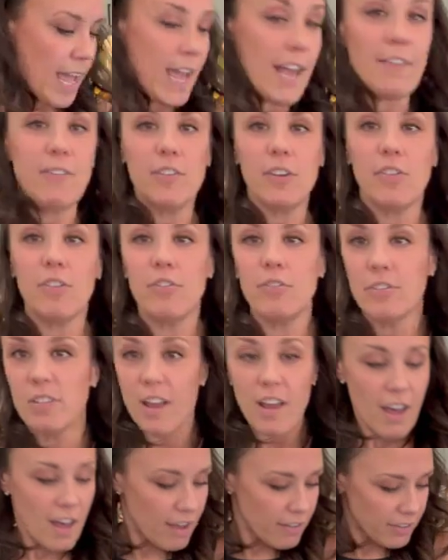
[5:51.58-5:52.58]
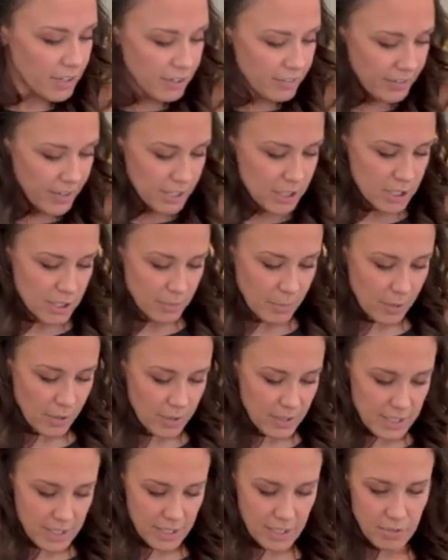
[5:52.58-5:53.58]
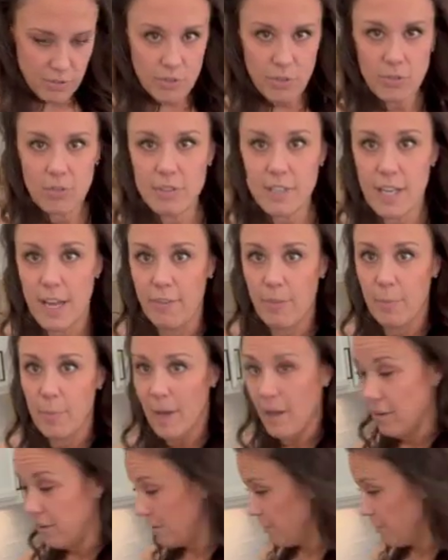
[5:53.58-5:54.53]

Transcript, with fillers: if you love your vegetables and you don't have a palate